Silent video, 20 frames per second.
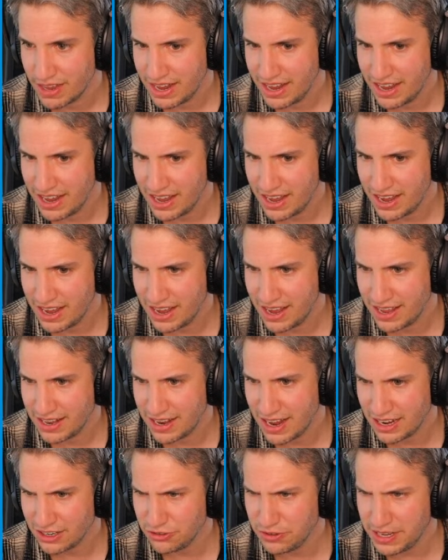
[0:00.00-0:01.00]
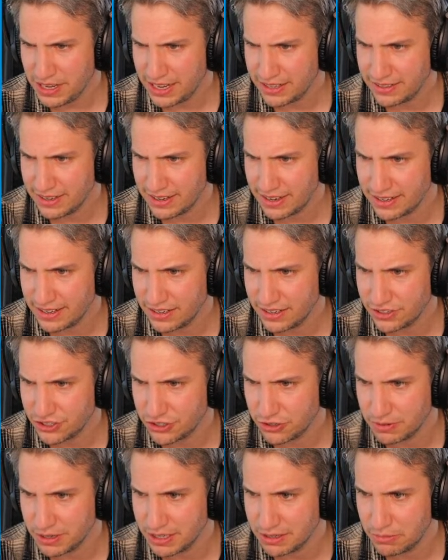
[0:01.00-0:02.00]
And actually, I think I didn't
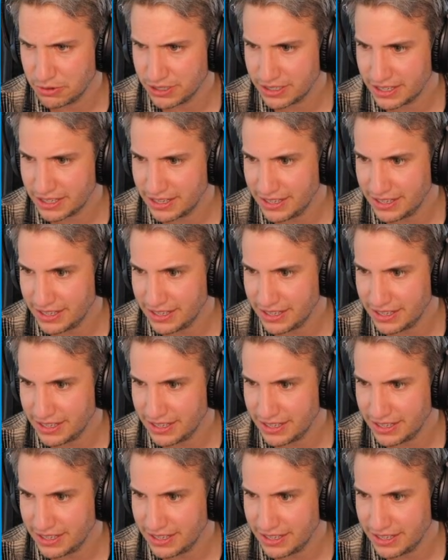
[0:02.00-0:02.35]
show it, but